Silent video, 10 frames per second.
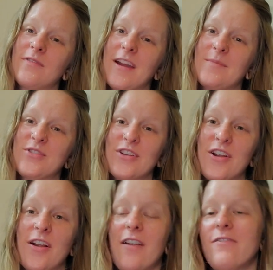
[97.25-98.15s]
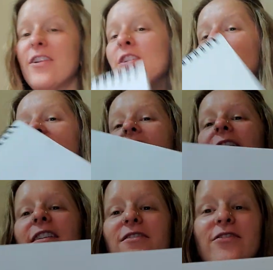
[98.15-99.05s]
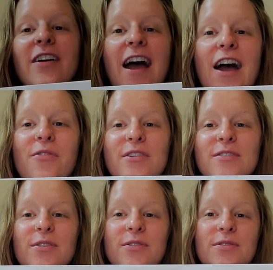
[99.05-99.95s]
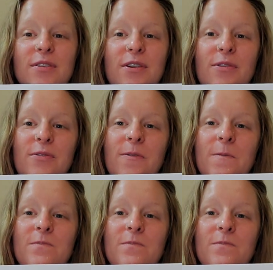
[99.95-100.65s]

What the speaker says: I'm sure, are very aware of how this also